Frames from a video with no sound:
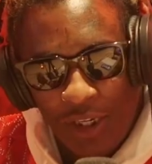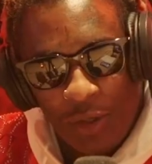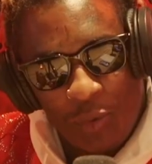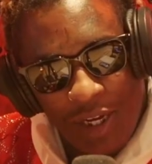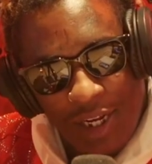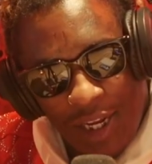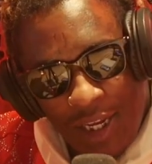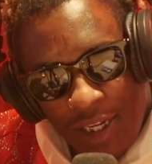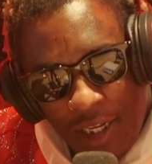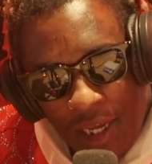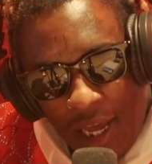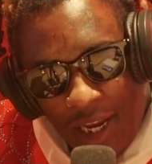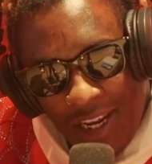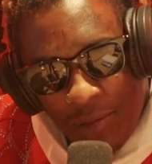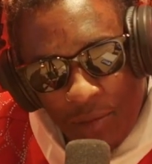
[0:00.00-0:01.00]
pleading
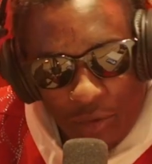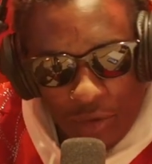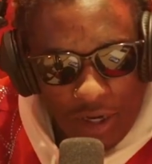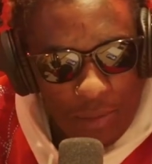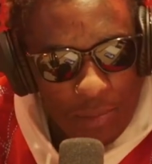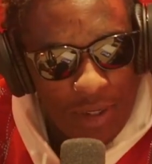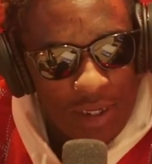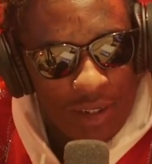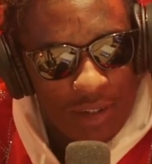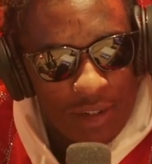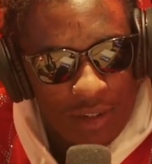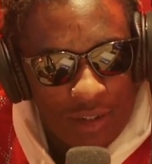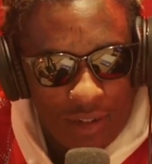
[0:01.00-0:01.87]
guilty to the charges.